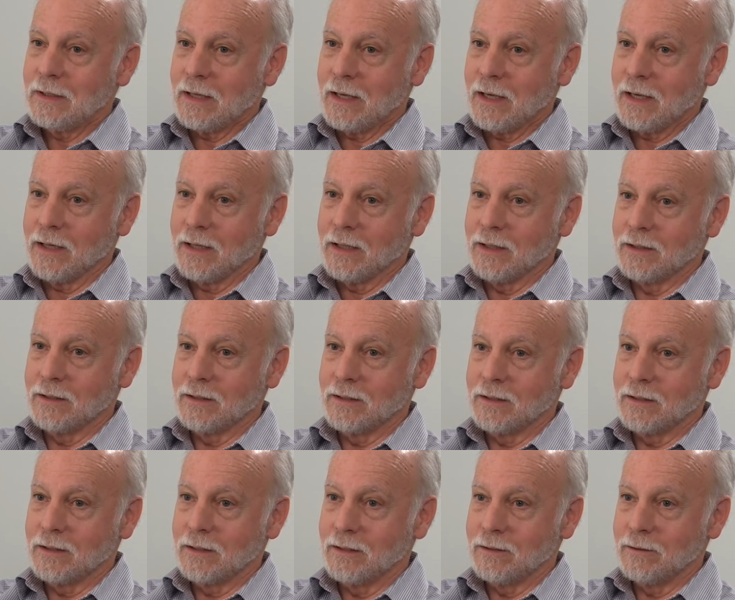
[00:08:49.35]

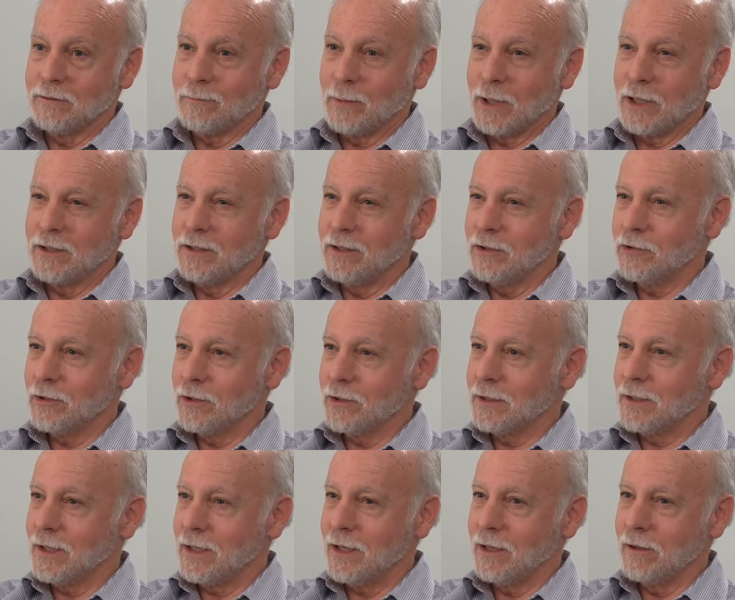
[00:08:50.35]
And my initial
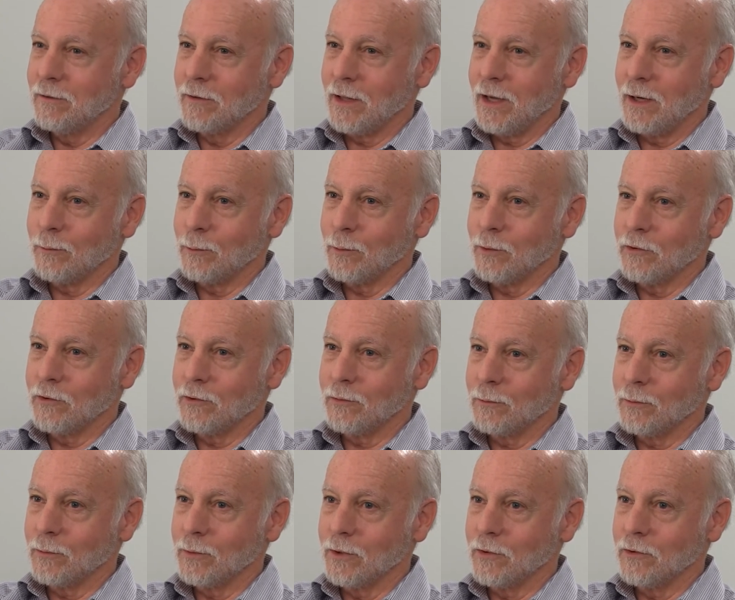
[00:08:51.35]
thinking of that
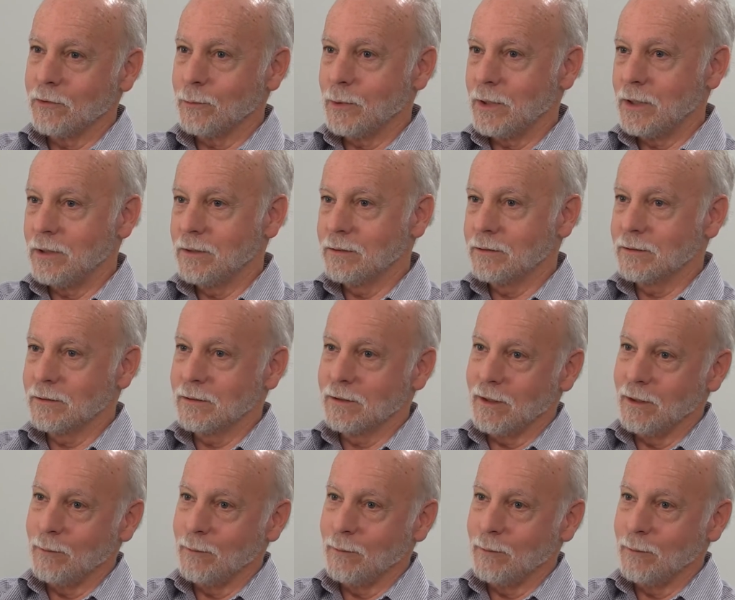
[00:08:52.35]
was, well,